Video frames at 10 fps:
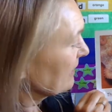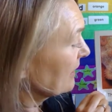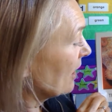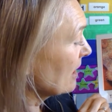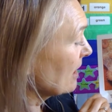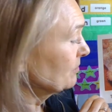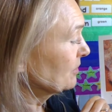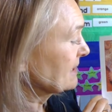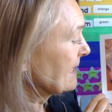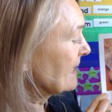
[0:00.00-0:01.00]
The
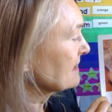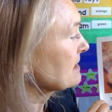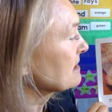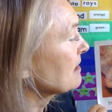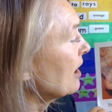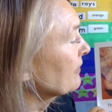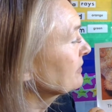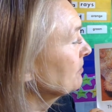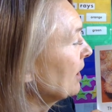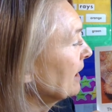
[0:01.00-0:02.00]
octopus has a
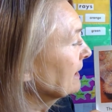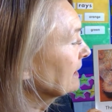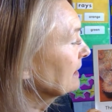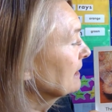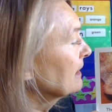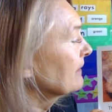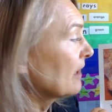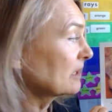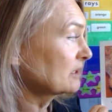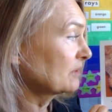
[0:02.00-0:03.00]
soft body. The
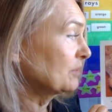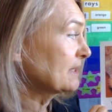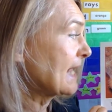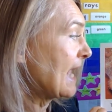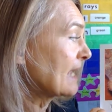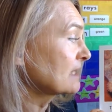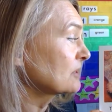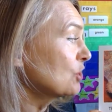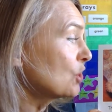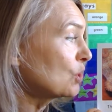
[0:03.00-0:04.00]
octopus has
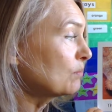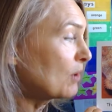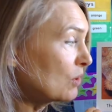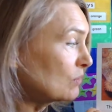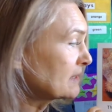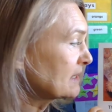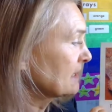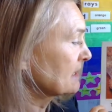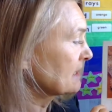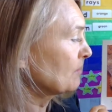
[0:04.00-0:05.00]
no bones
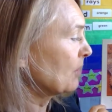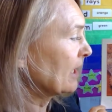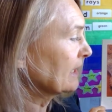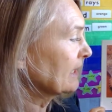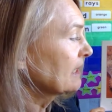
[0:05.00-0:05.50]
in its body.